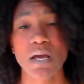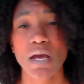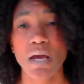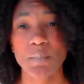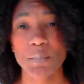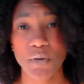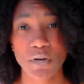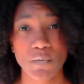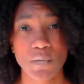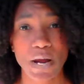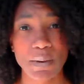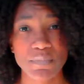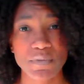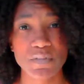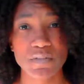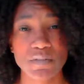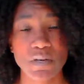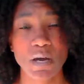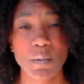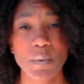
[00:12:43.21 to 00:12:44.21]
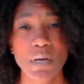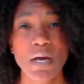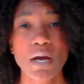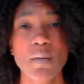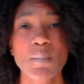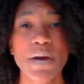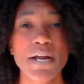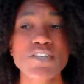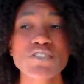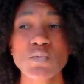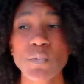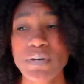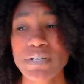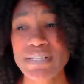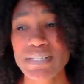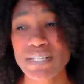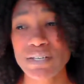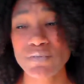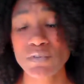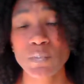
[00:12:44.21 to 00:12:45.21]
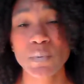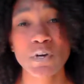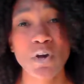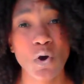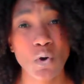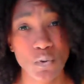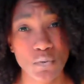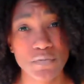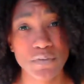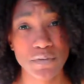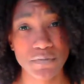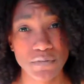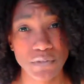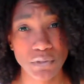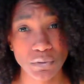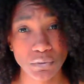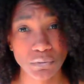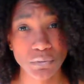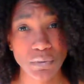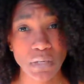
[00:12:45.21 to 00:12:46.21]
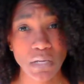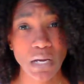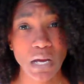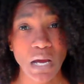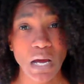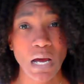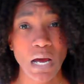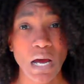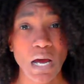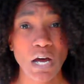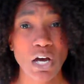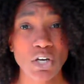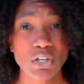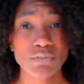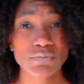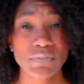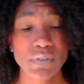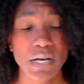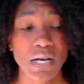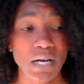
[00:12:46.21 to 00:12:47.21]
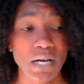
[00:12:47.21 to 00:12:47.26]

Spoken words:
I'm going to wrap this up. But I just wanted to give you an overview of